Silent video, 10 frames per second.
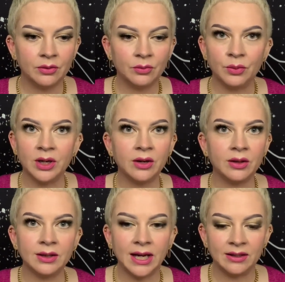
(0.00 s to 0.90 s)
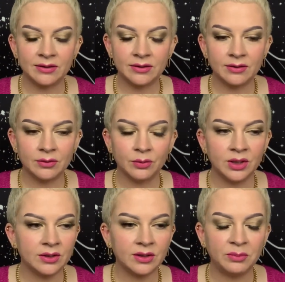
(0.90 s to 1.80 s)
where are the lights?
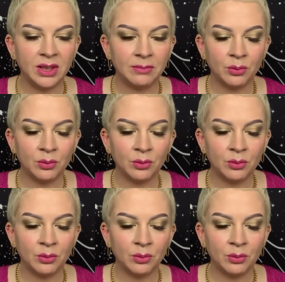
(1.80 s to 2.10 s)
Where's the beep?